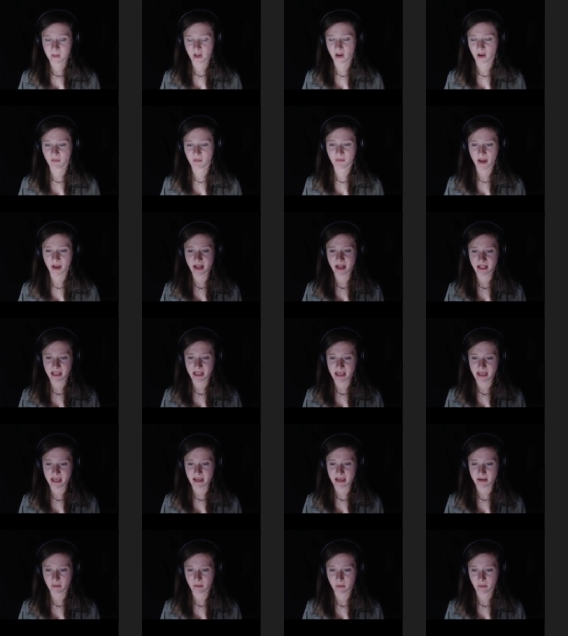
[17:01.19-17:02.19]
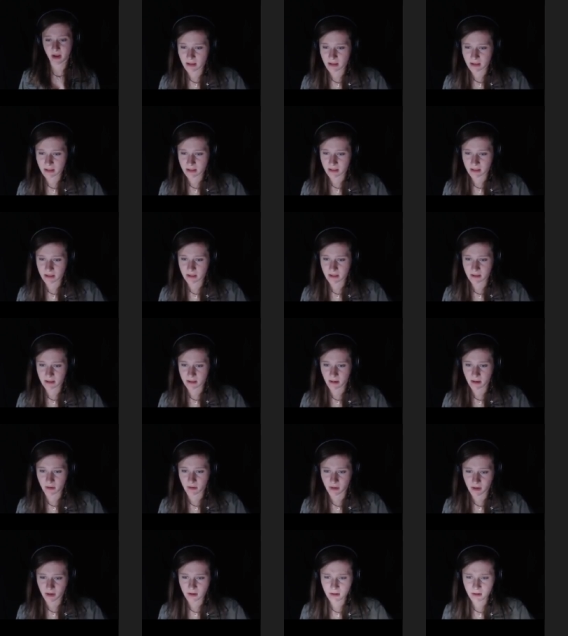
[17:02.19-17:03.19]
You don't find a key. Is it
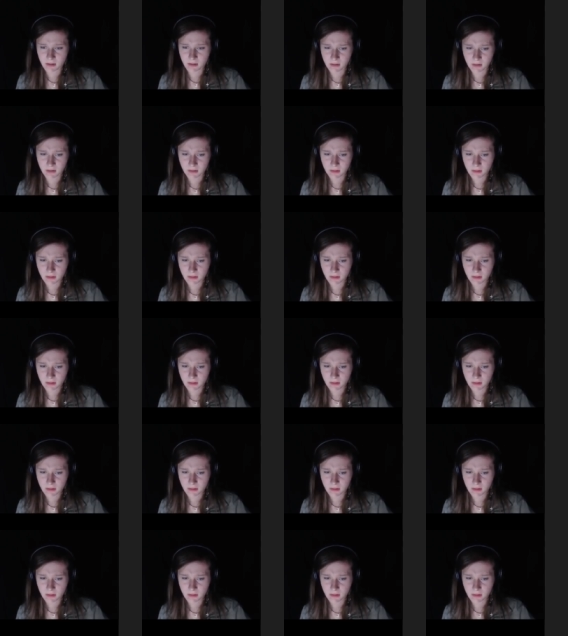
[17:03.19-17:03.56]
down here?